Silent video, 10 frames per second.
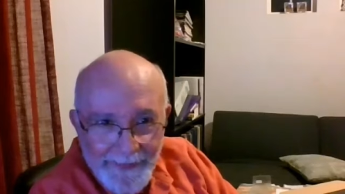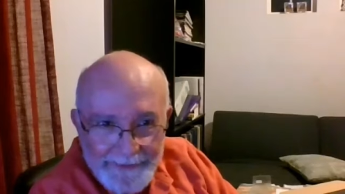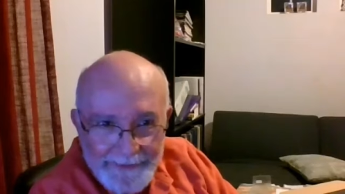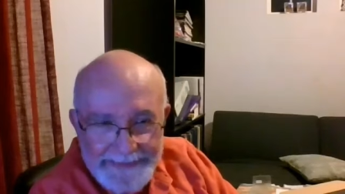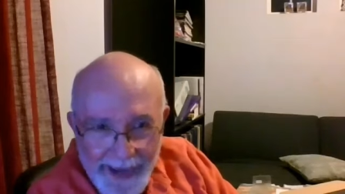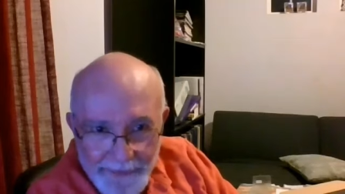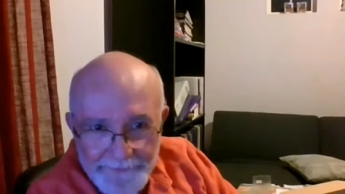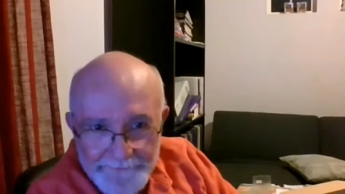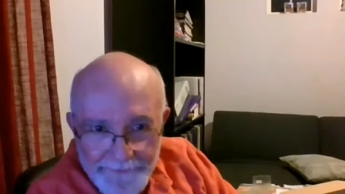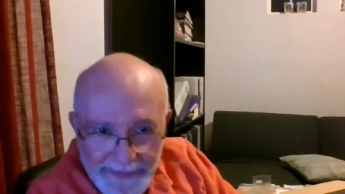those
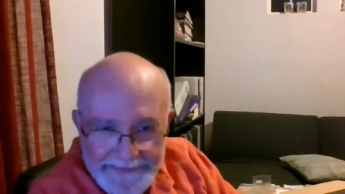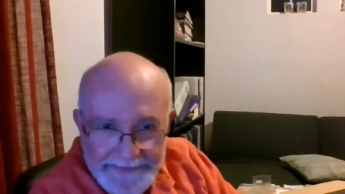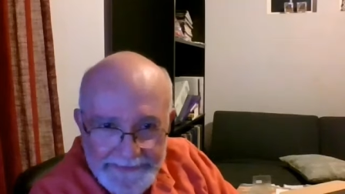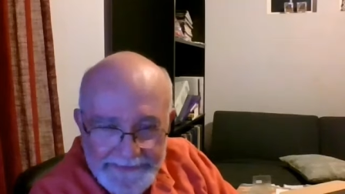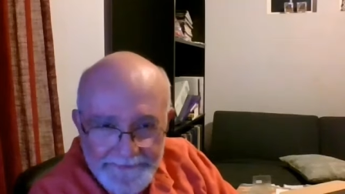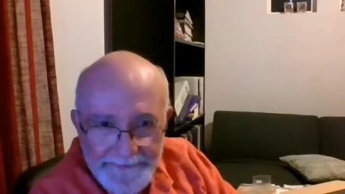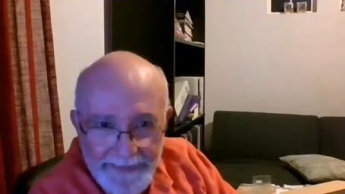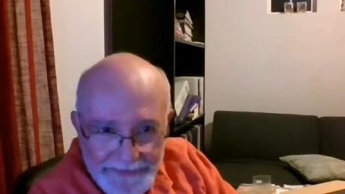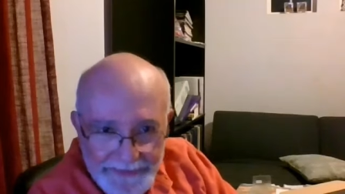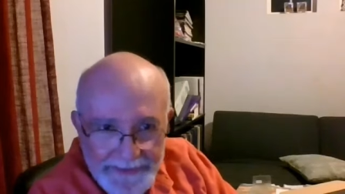sacrifices of
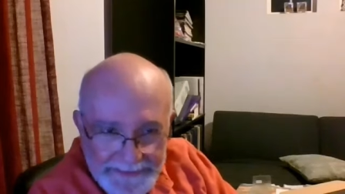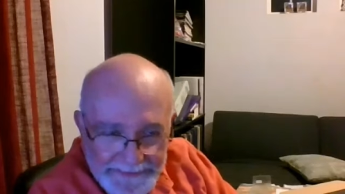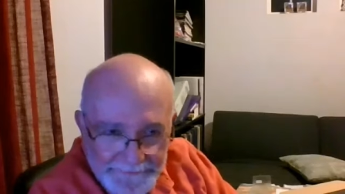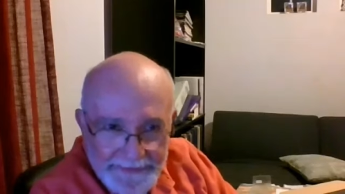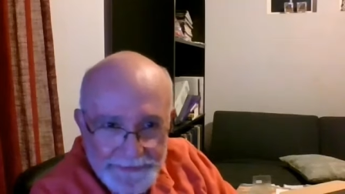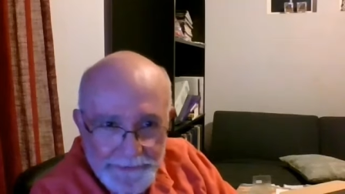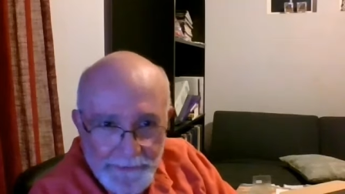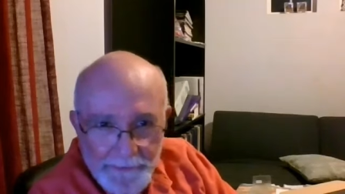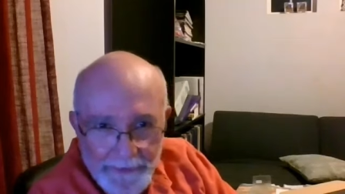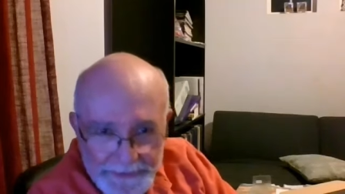each
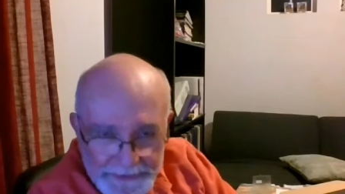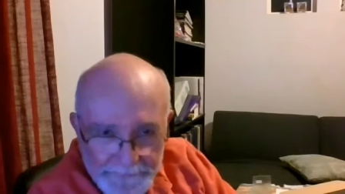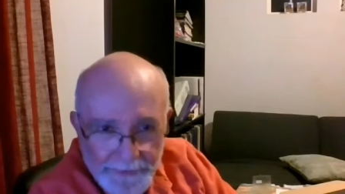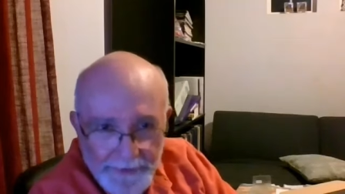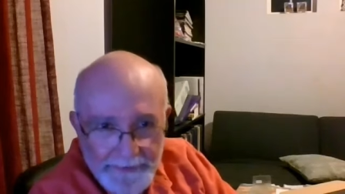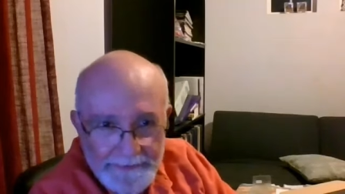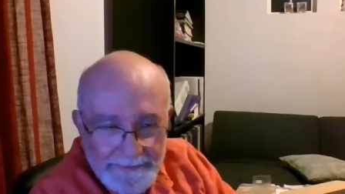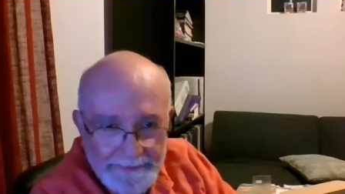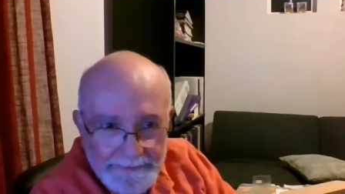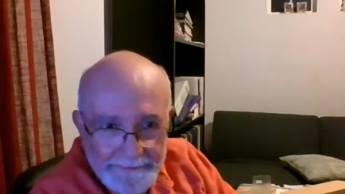individual worshiper
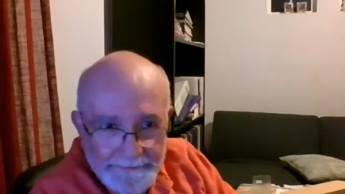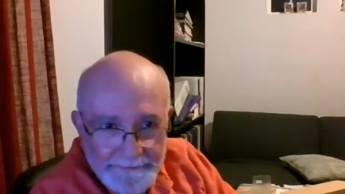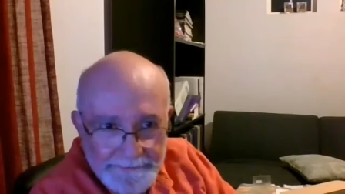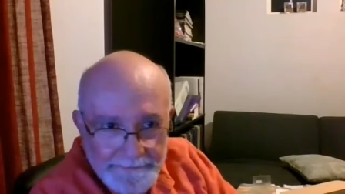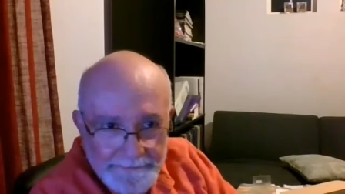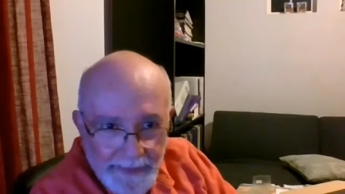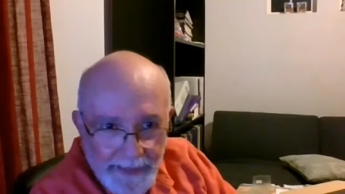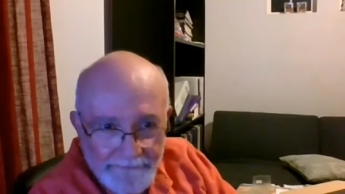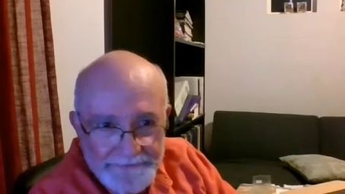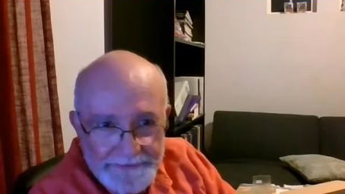
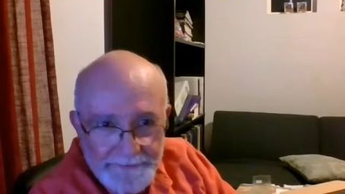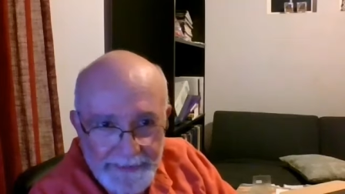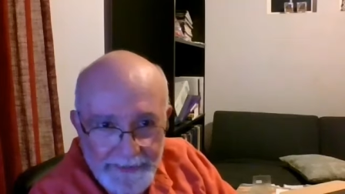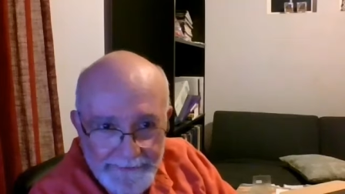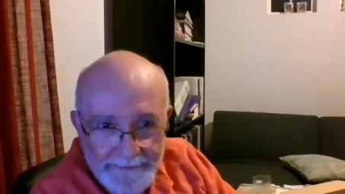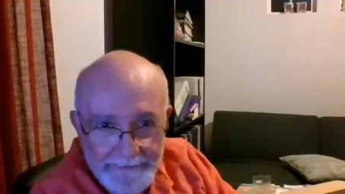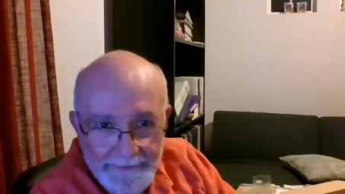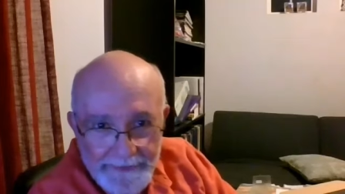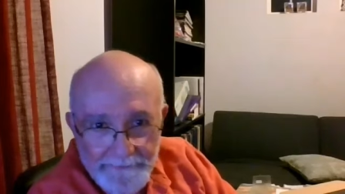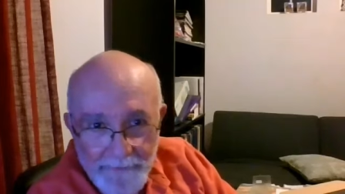have to be
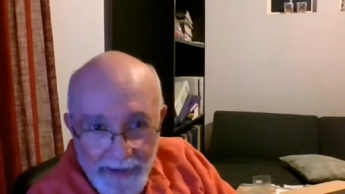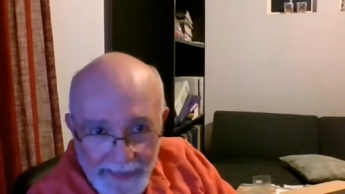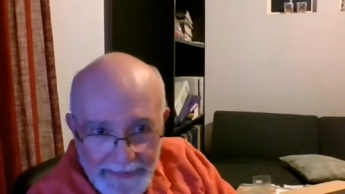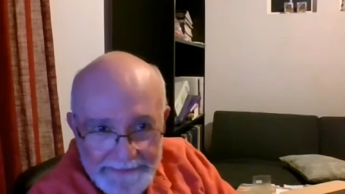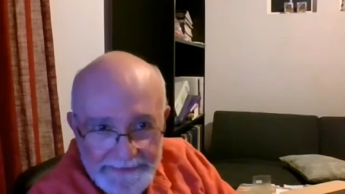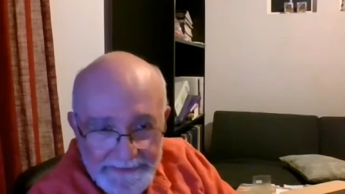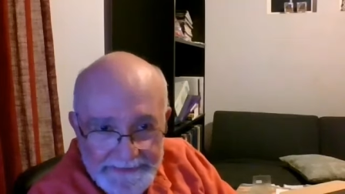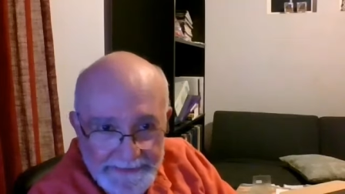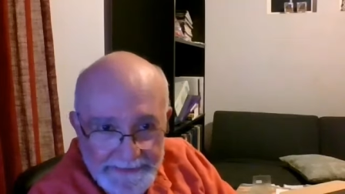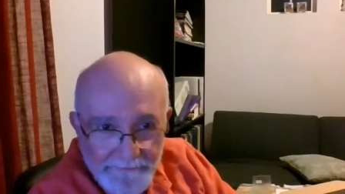combined
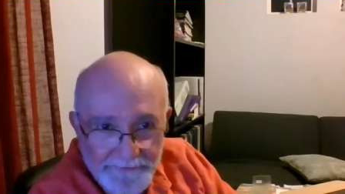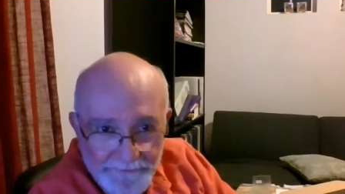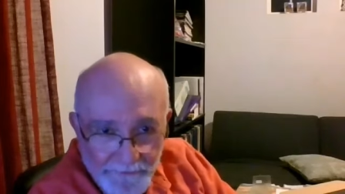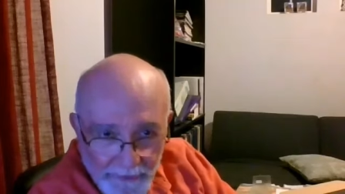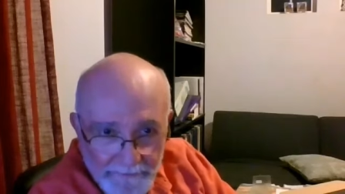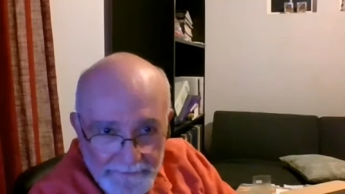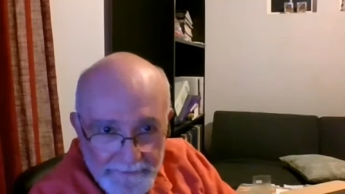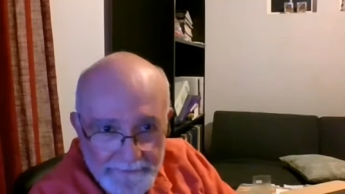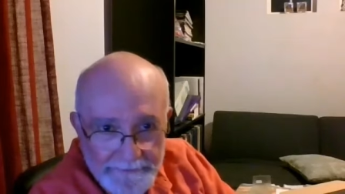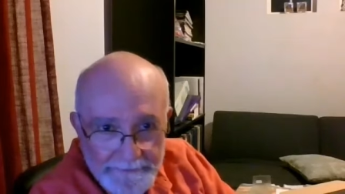in some form
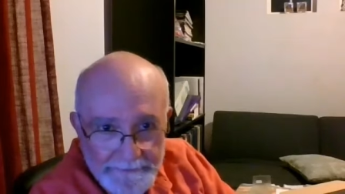